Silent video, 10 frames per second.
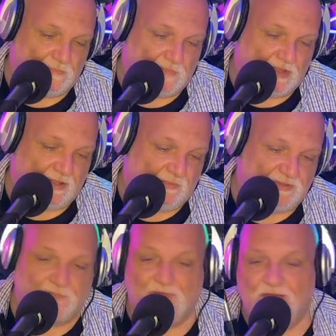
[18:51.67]
And the reason
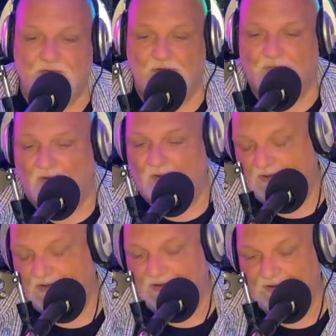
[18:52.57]
I'm not doing a poll is
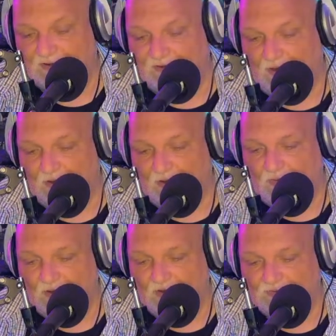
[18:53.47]
because I just thought, oh yeah,
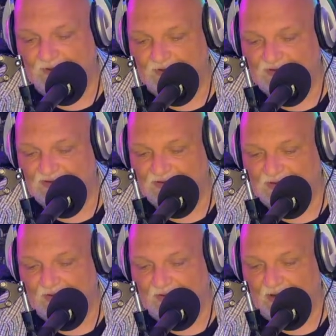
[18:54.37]
that's right, this system
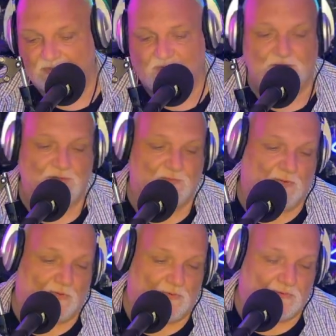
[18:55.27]
allows me to do a
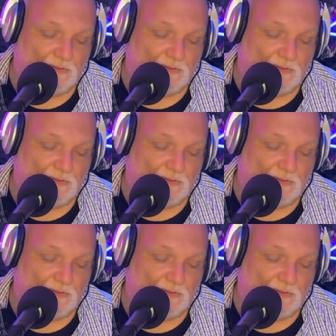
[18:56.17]
poll.